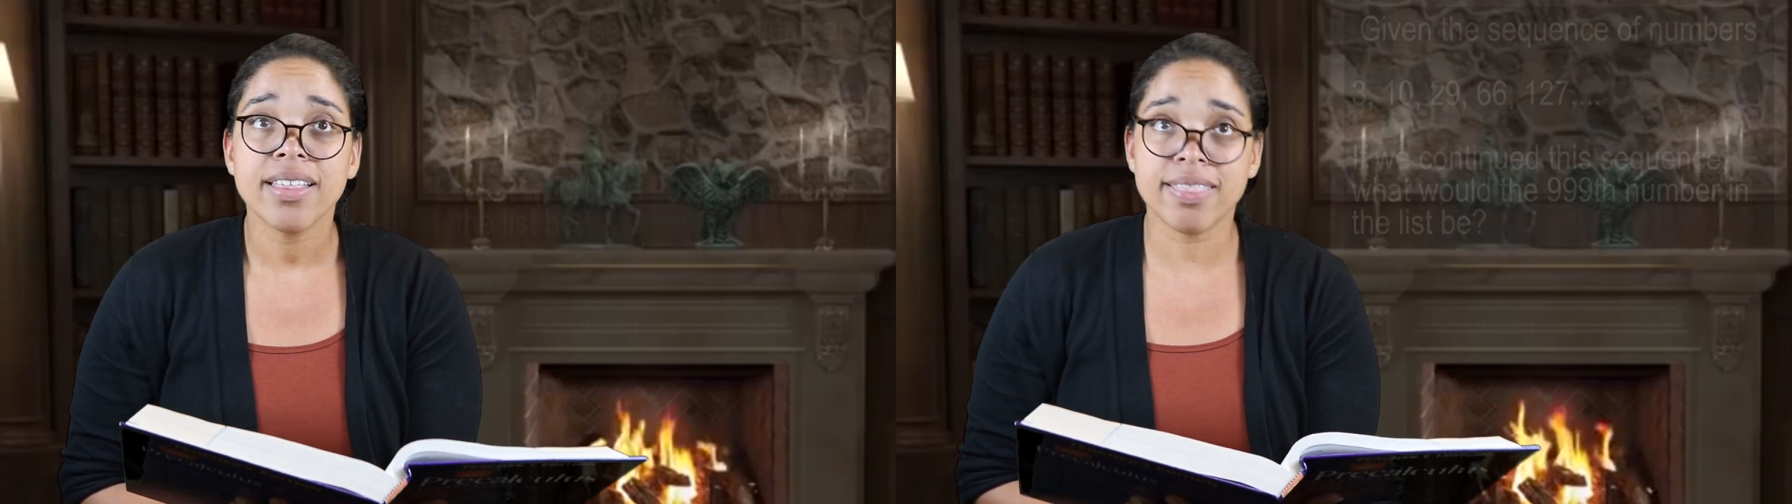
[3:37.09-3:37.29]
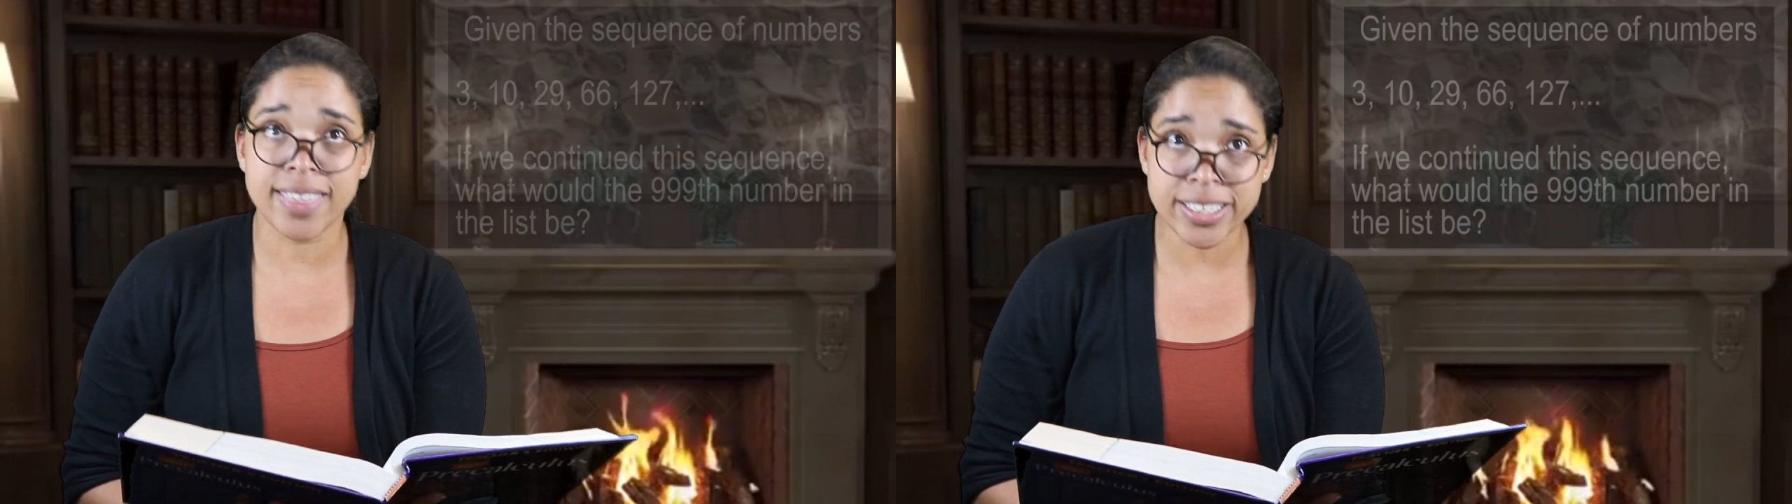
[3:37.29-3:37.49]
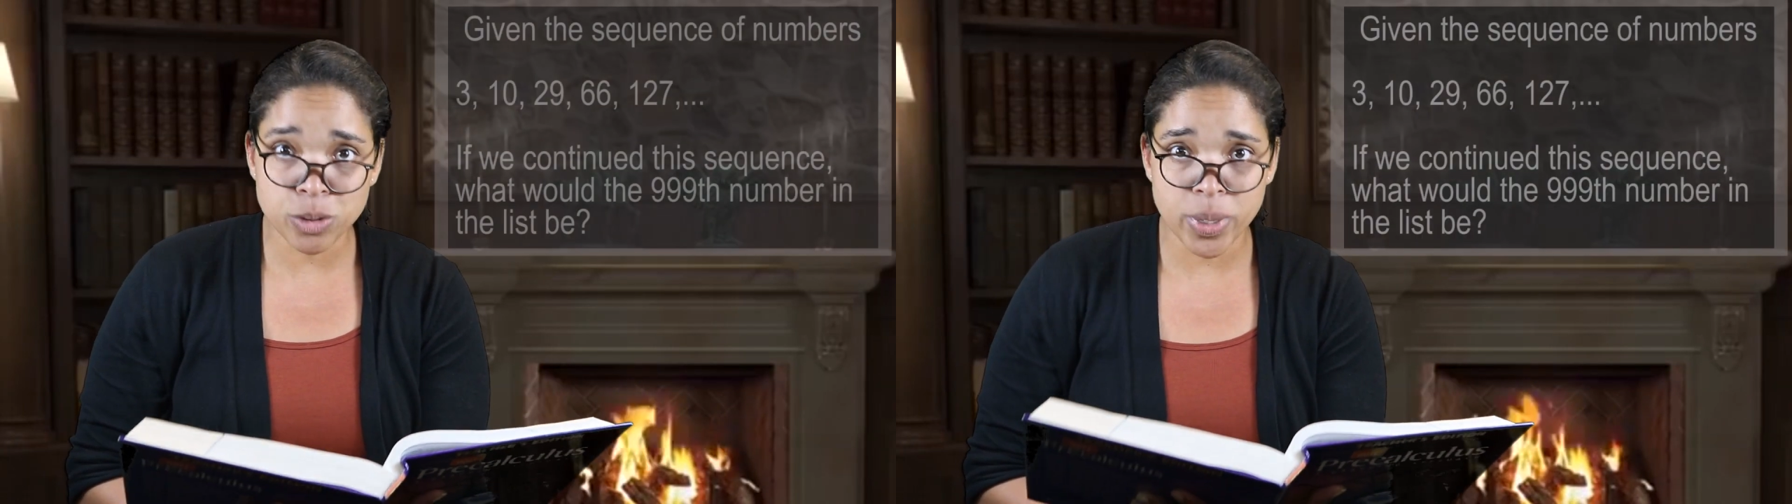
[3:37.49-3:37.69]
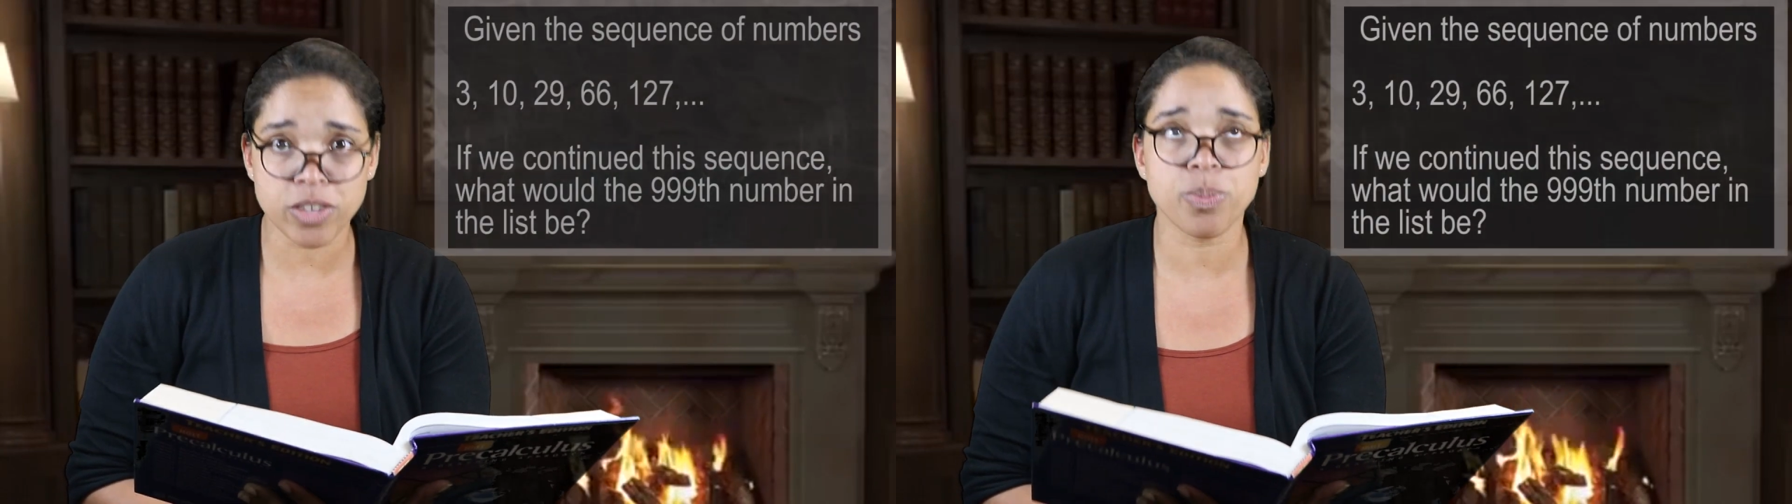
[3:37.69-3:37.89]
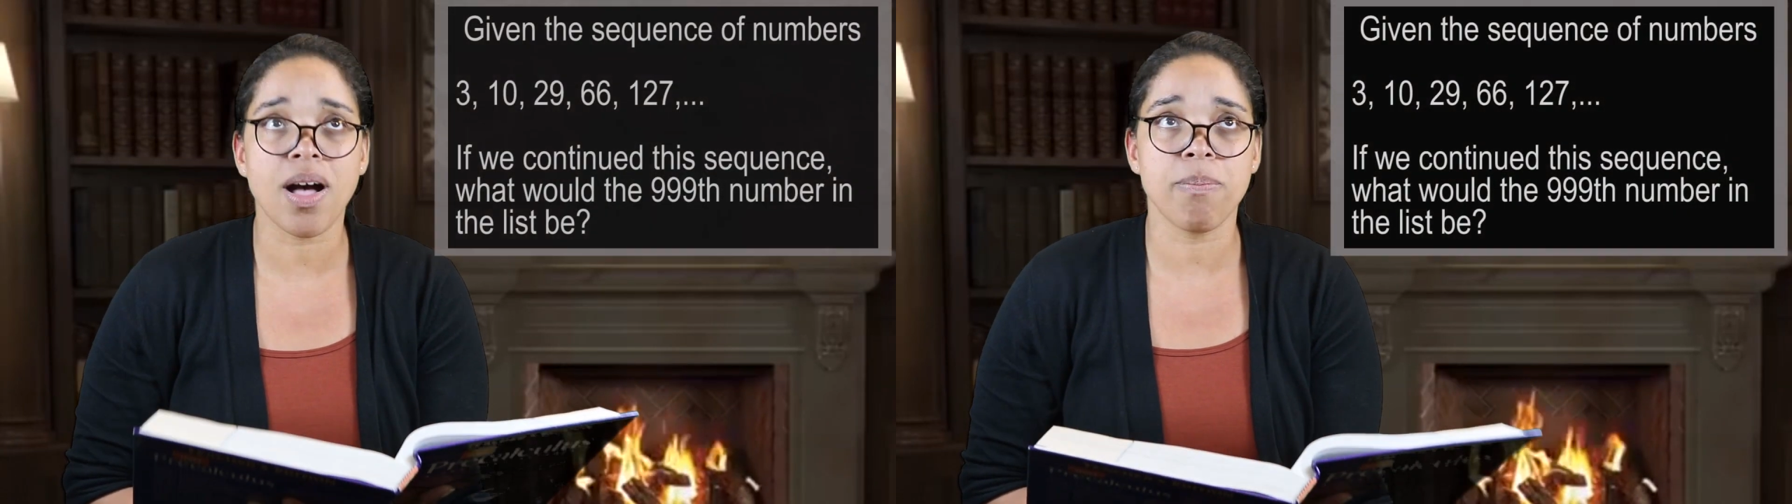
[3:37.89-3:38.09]
This
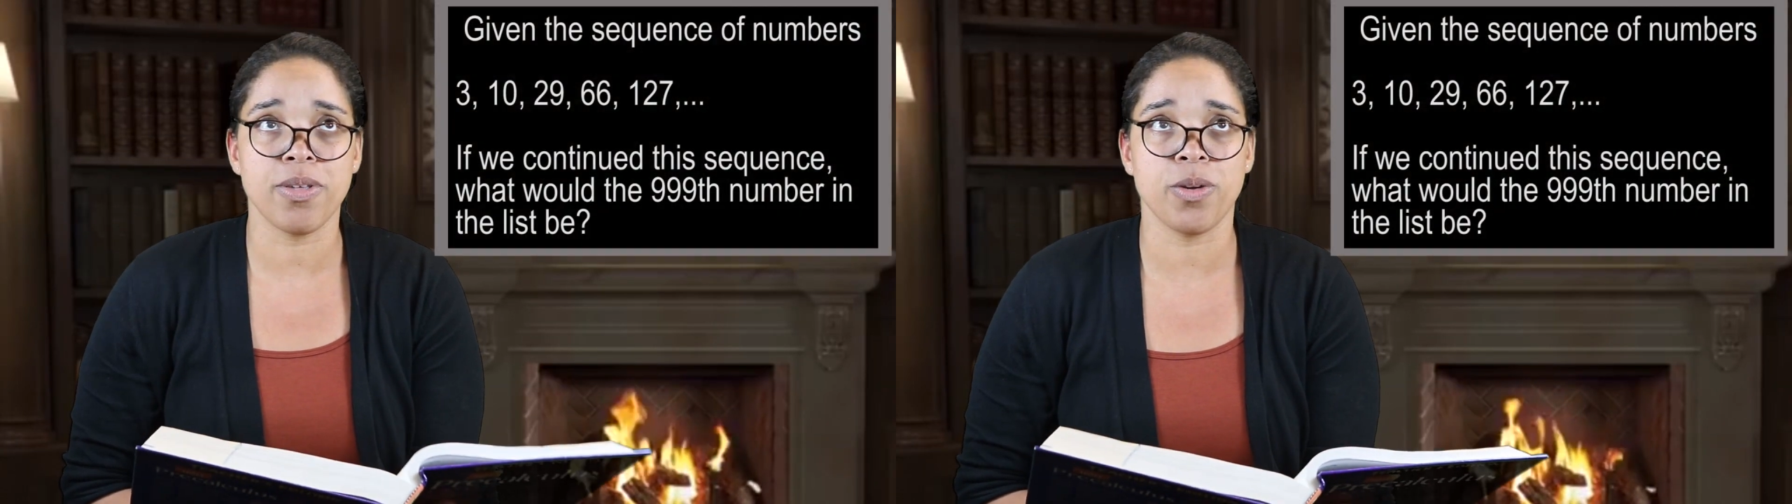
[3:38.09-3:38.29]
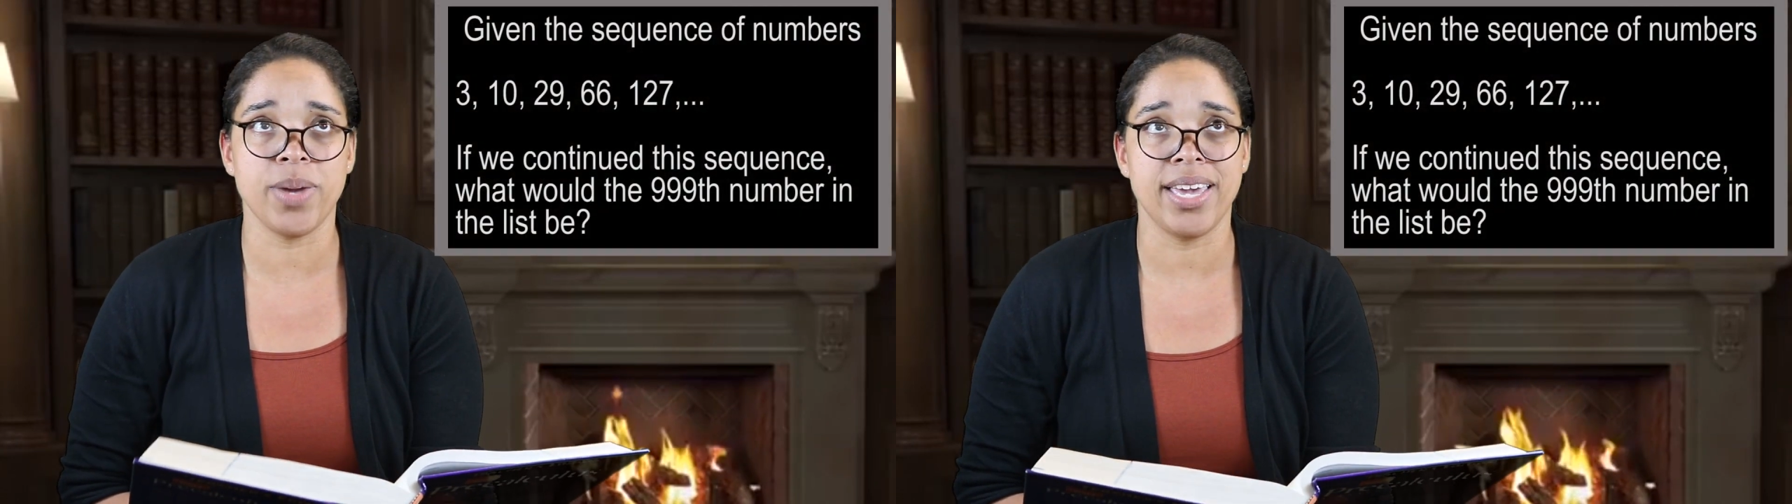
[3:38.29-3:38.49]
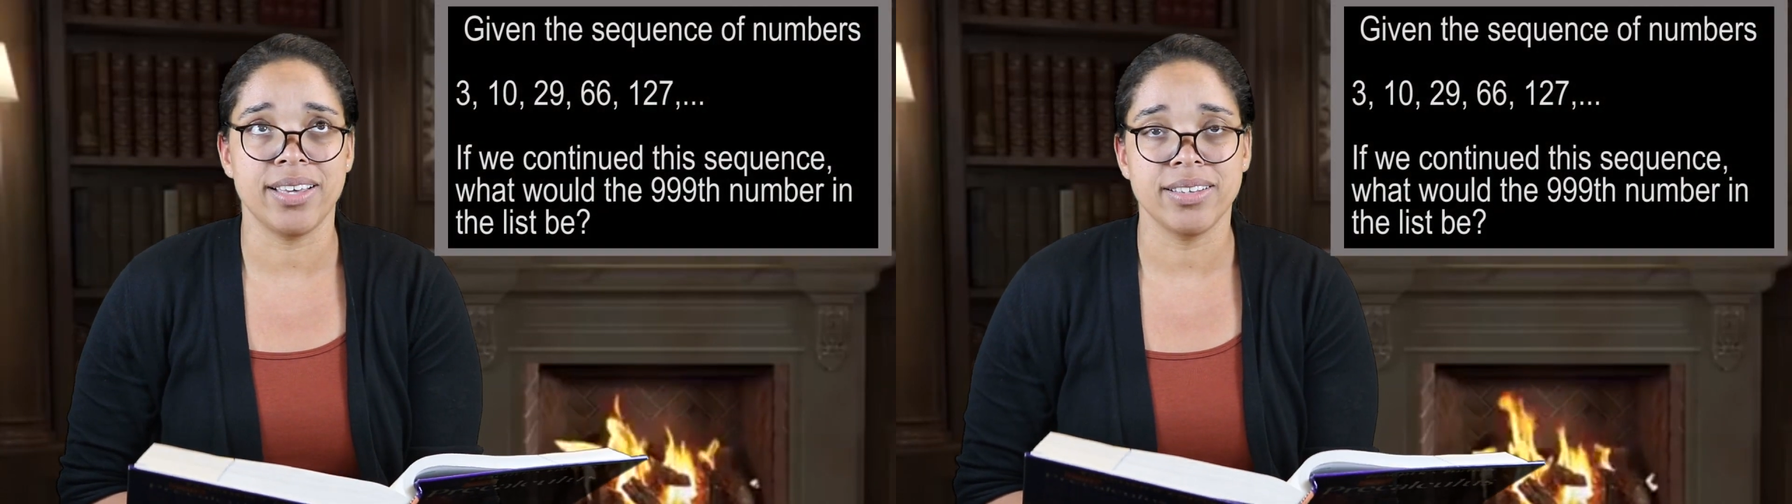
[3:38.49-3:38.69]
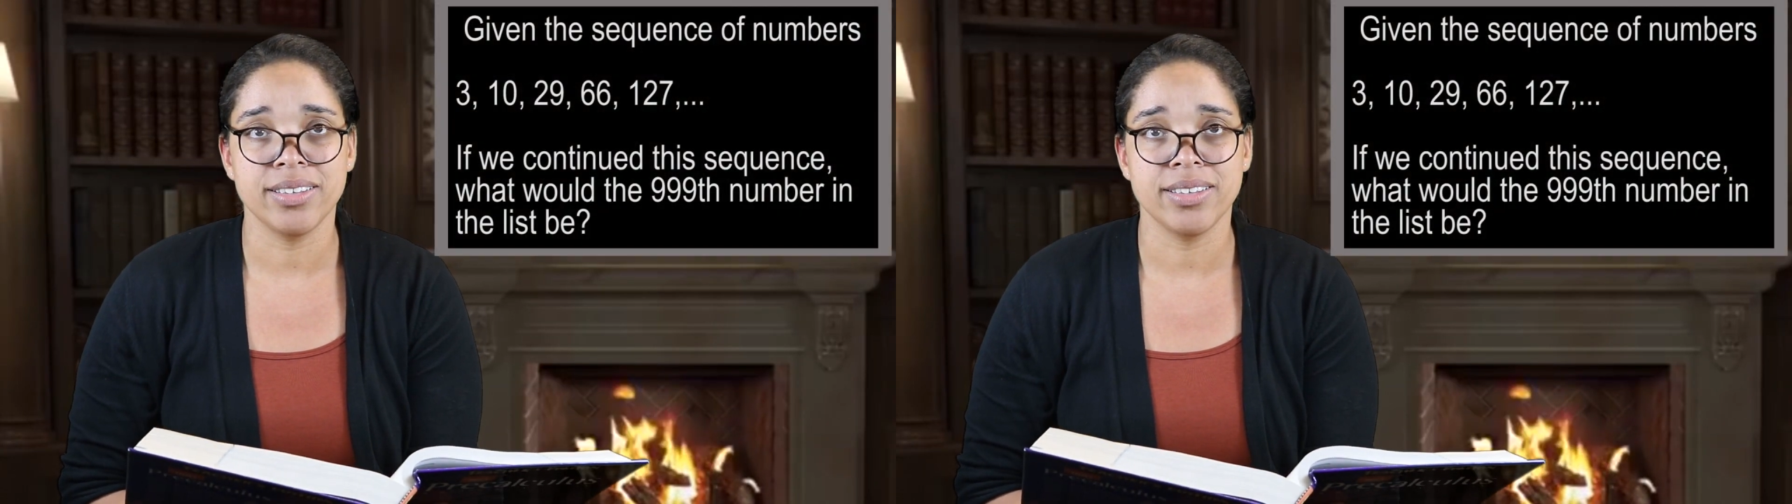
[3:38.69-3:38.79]
week's problem of the week